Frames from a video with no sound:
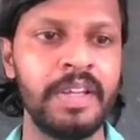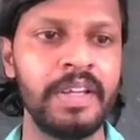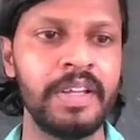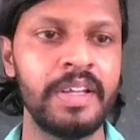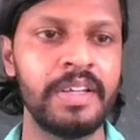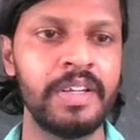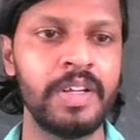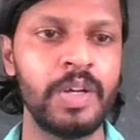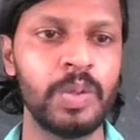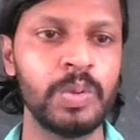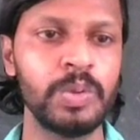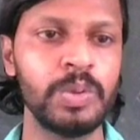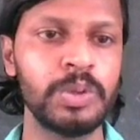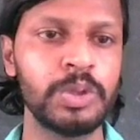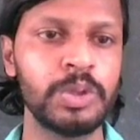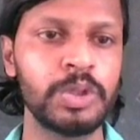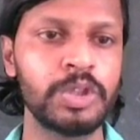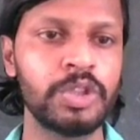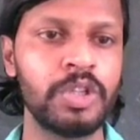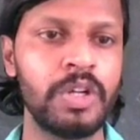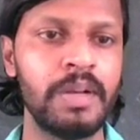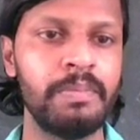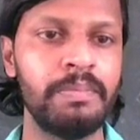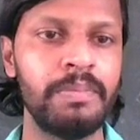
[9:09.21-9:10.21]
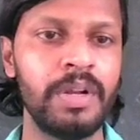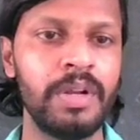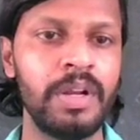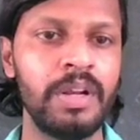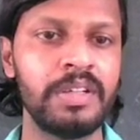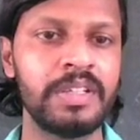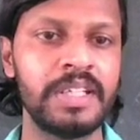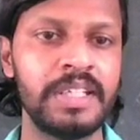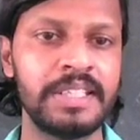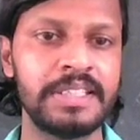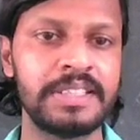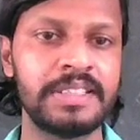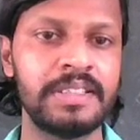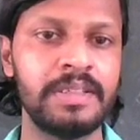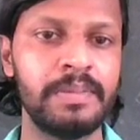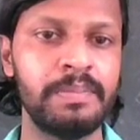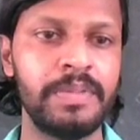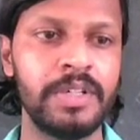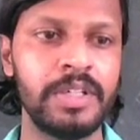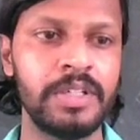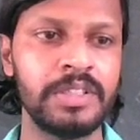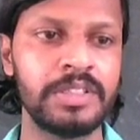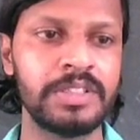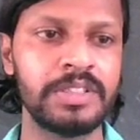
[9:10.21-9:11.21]
Now you shall build as the
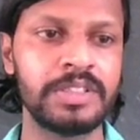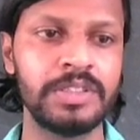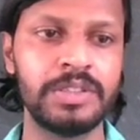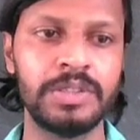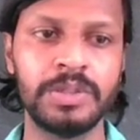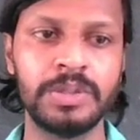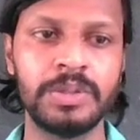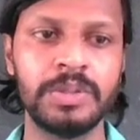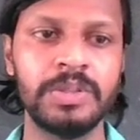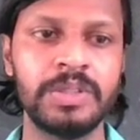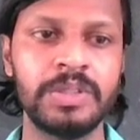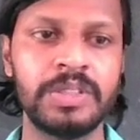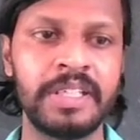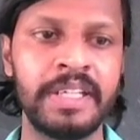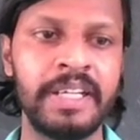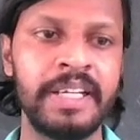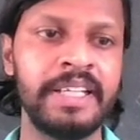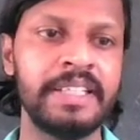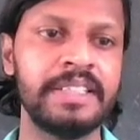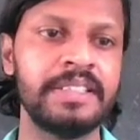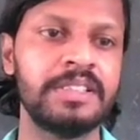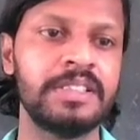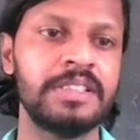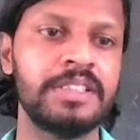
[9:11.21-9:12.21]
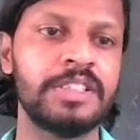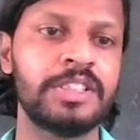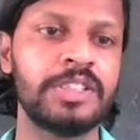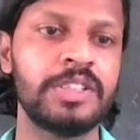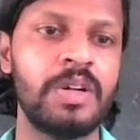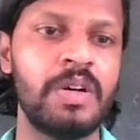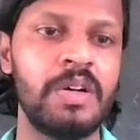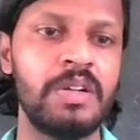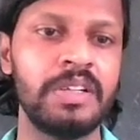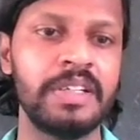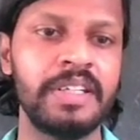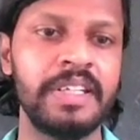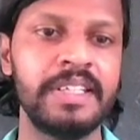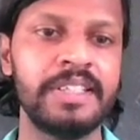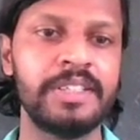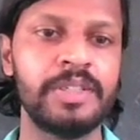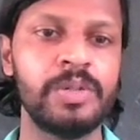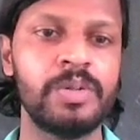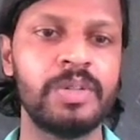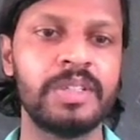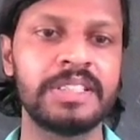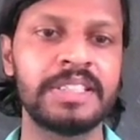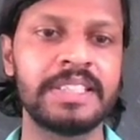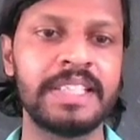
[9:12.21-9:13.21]
birds do, and shall get
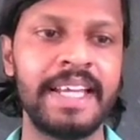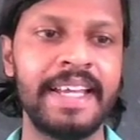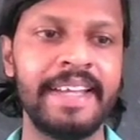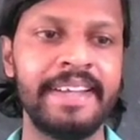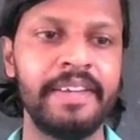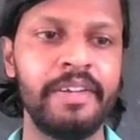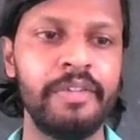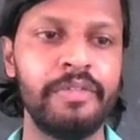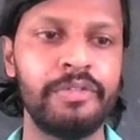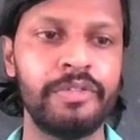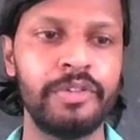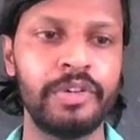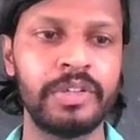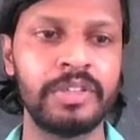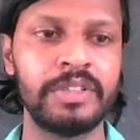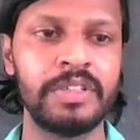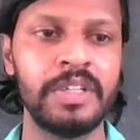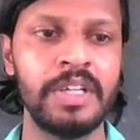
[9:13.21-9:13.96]
your scanty food